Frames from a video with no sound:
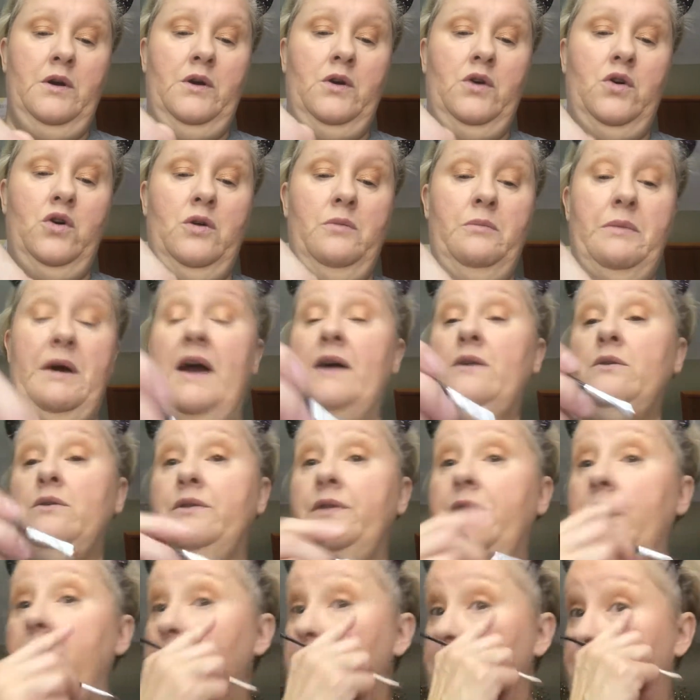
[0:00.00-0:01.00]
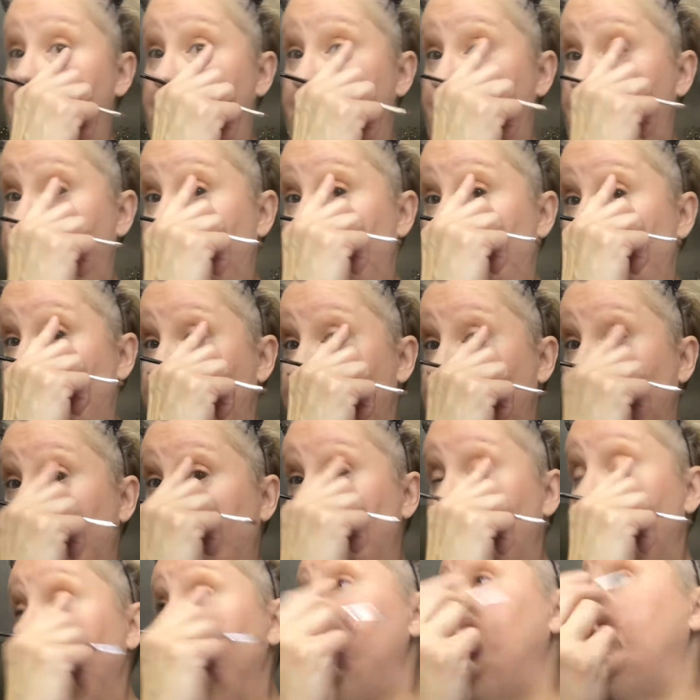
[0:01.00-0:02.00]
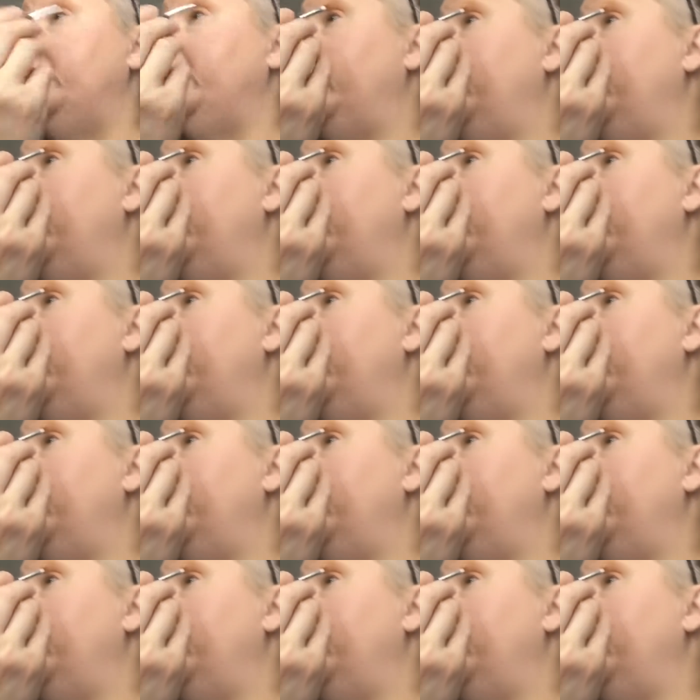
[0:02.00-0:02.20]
Going back with that deep shade I put